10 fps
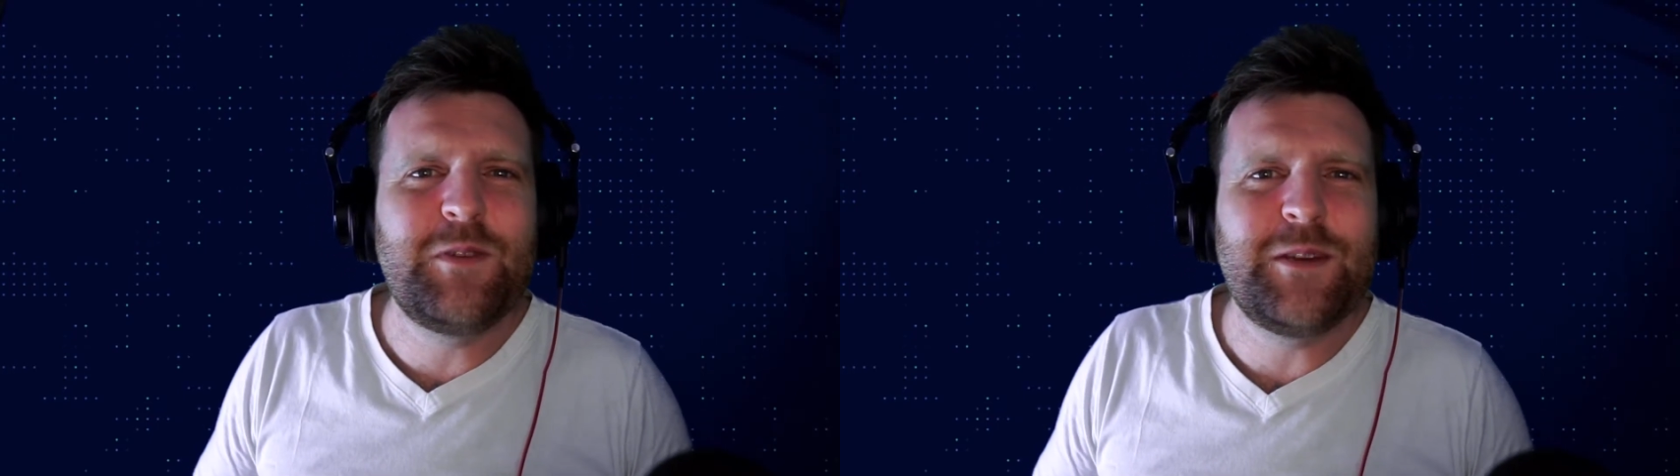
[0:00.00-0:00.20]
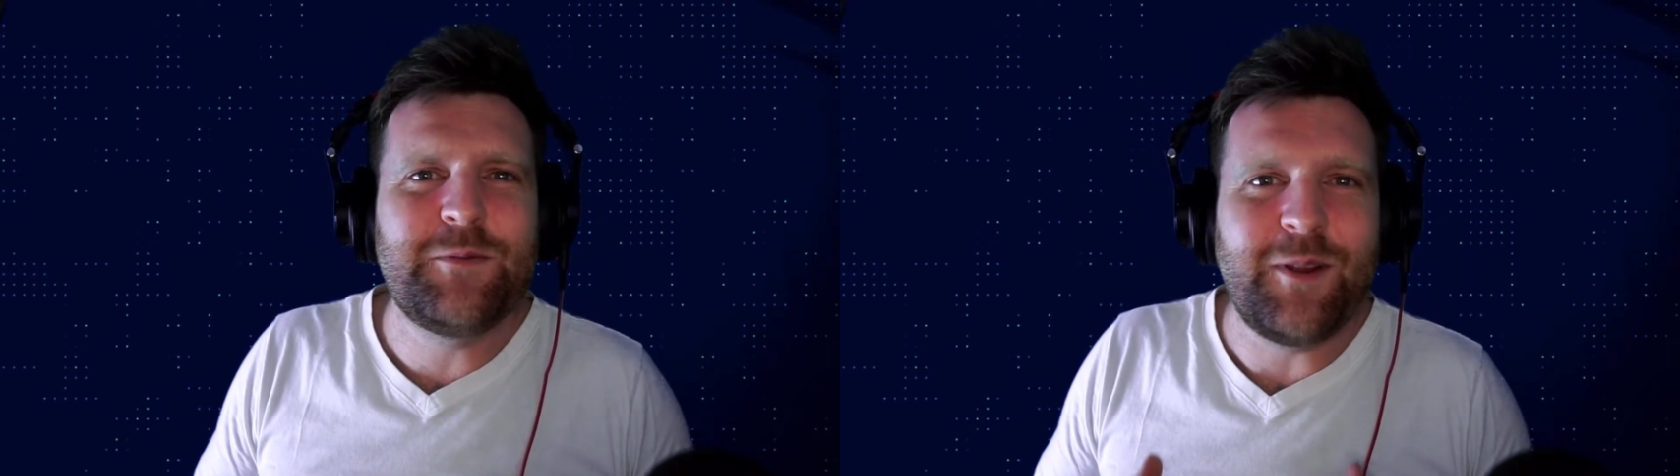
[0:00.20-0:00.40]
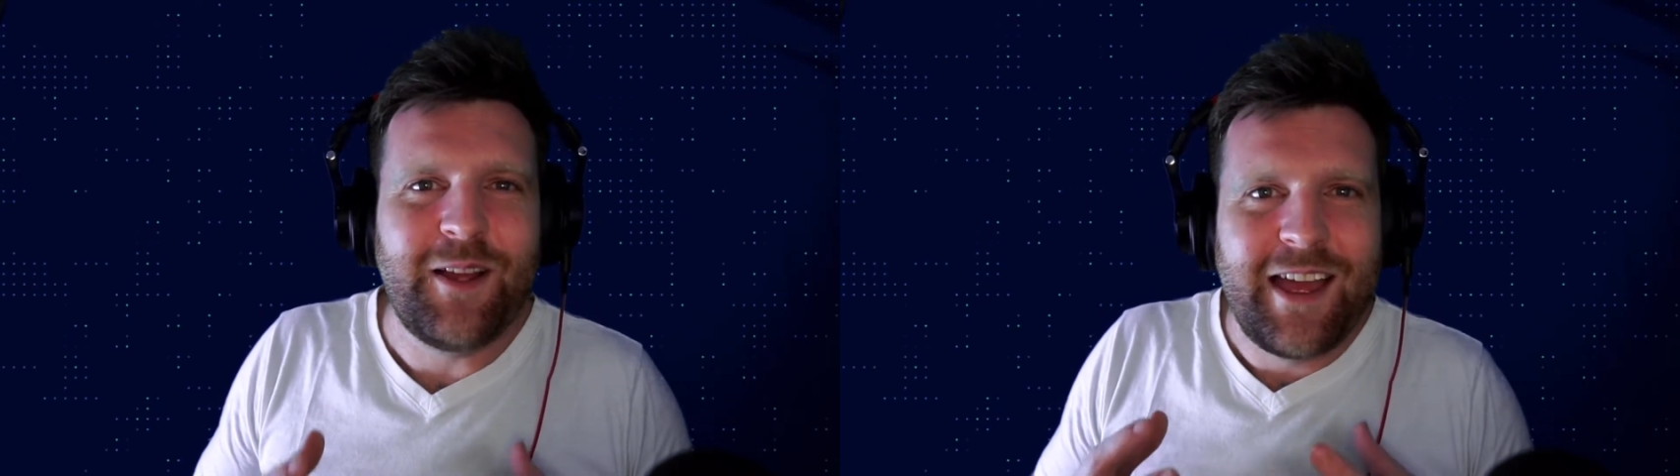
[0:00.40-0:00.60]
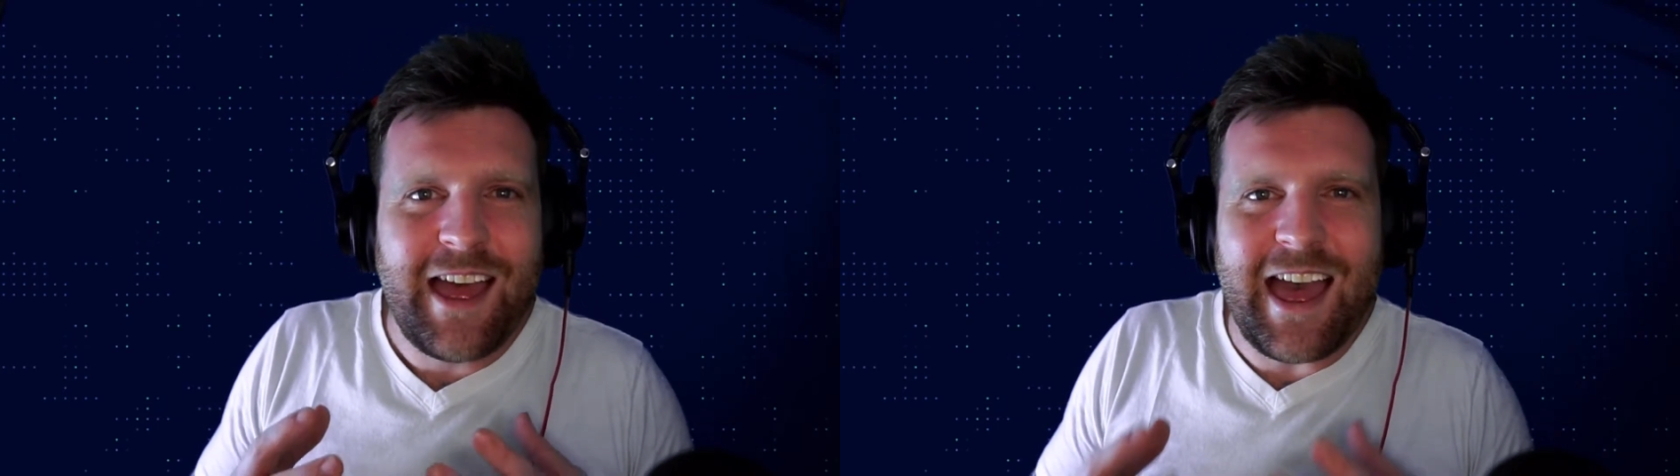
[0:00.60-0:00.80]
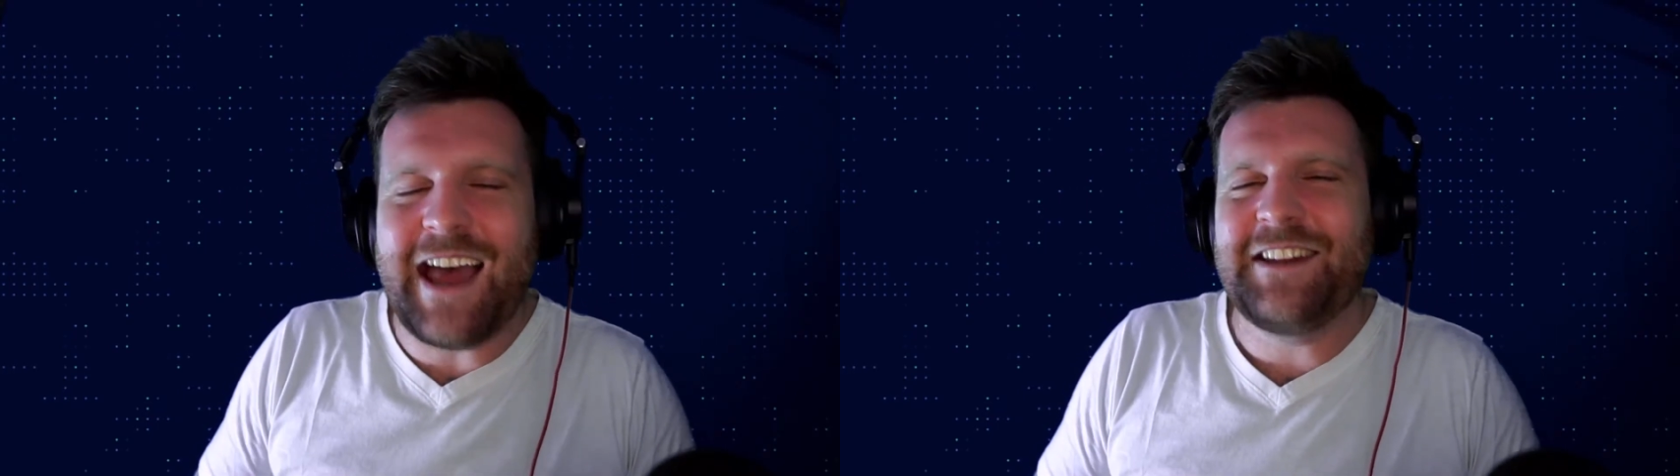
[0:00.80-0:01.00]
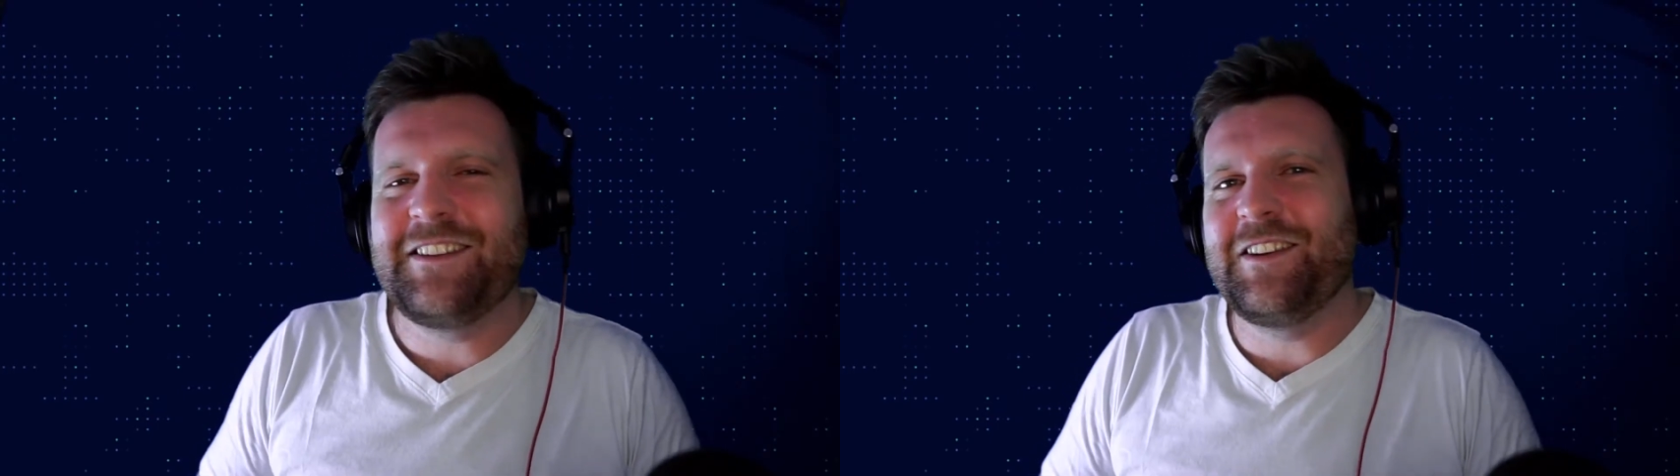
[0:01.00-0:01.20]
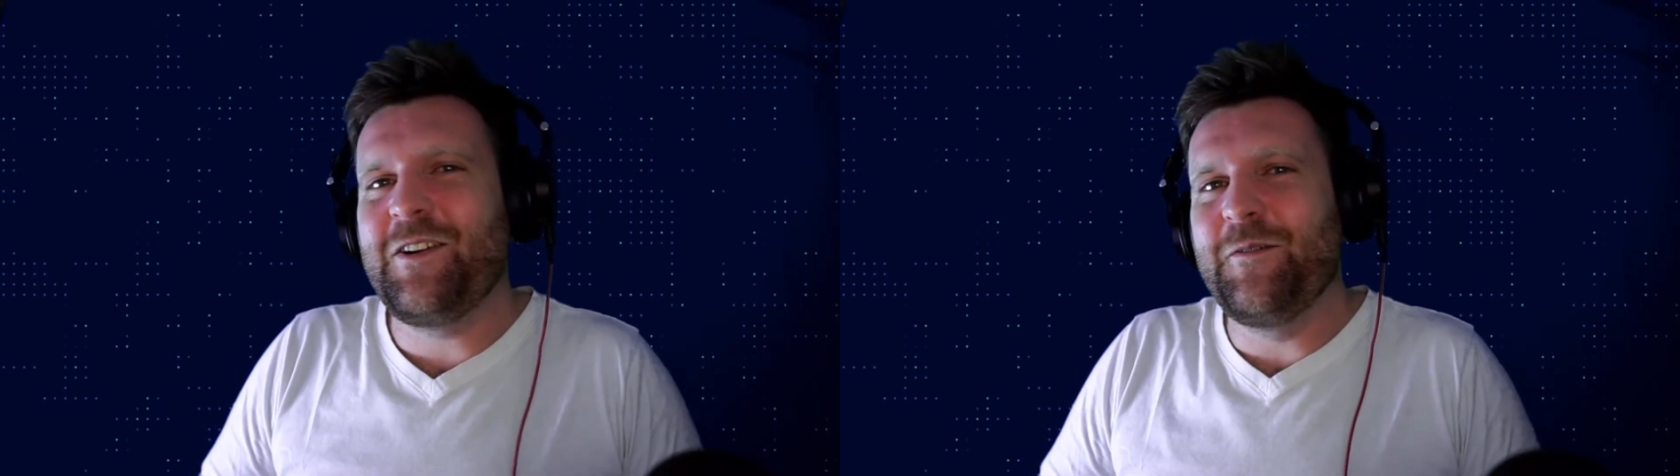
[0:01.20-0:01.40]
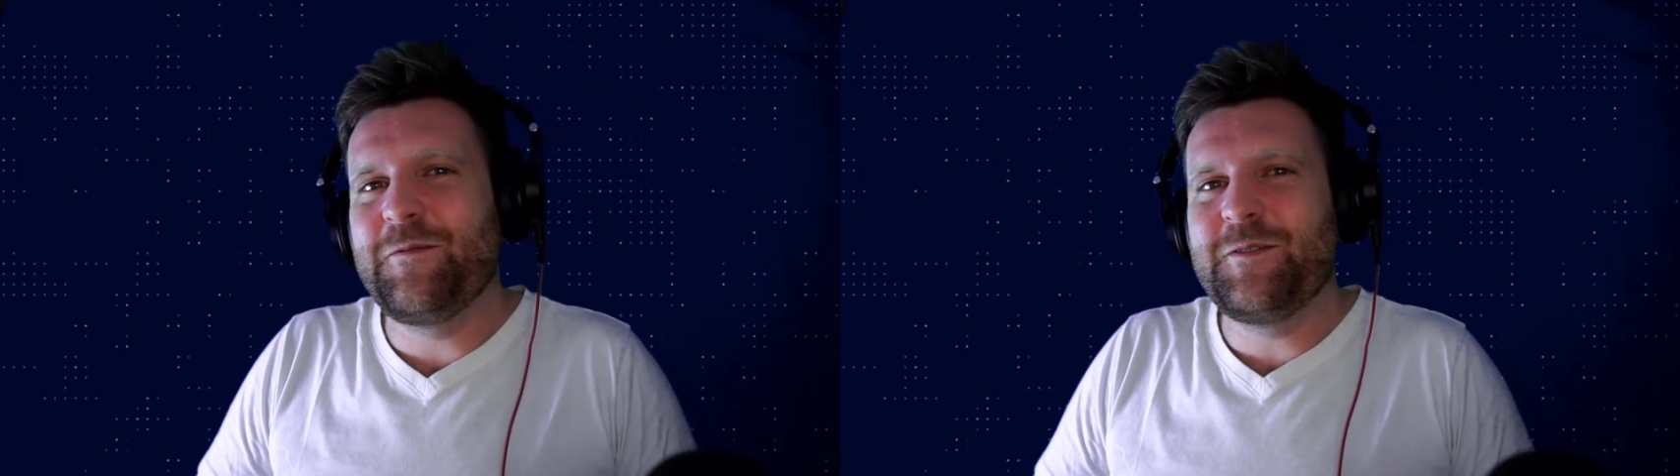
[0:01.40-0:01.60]
people at the
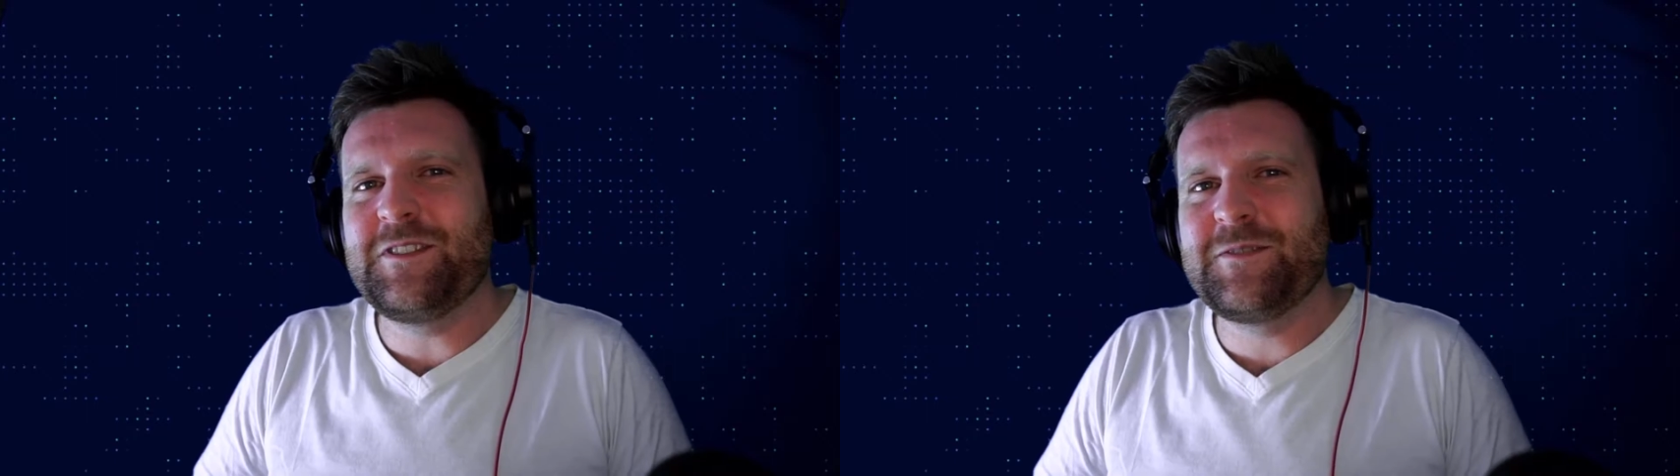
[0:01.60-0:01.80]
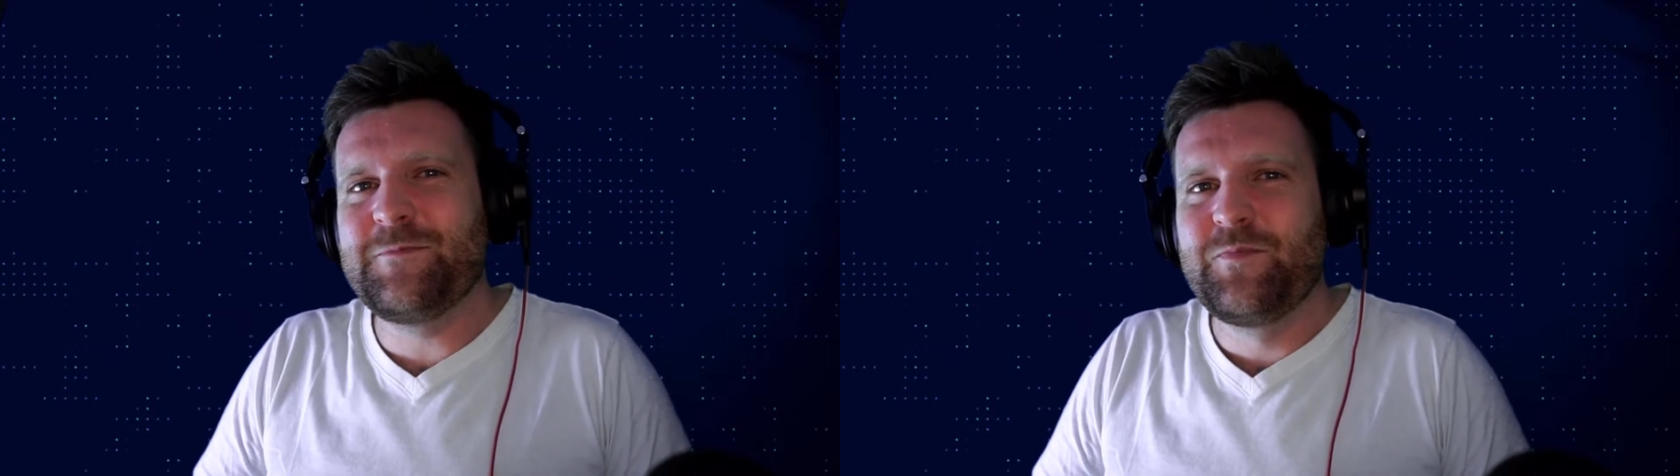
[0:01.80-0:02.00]
conference.